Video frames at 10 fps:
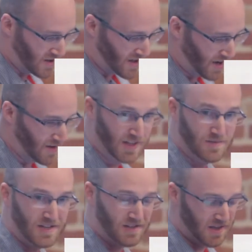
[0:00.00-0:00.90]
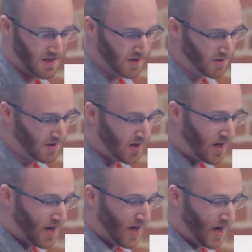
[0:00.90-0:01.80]
topic, especially in Node.
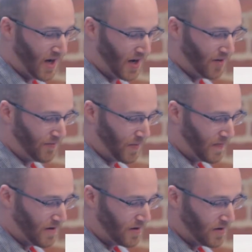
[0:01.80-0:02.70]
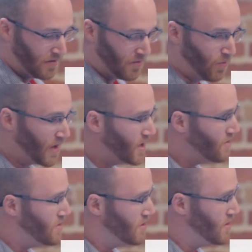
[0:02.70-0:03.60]
But what can you
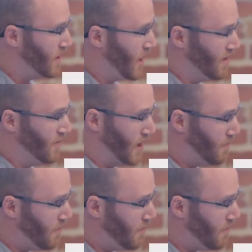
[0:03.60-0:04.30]
do to kind of like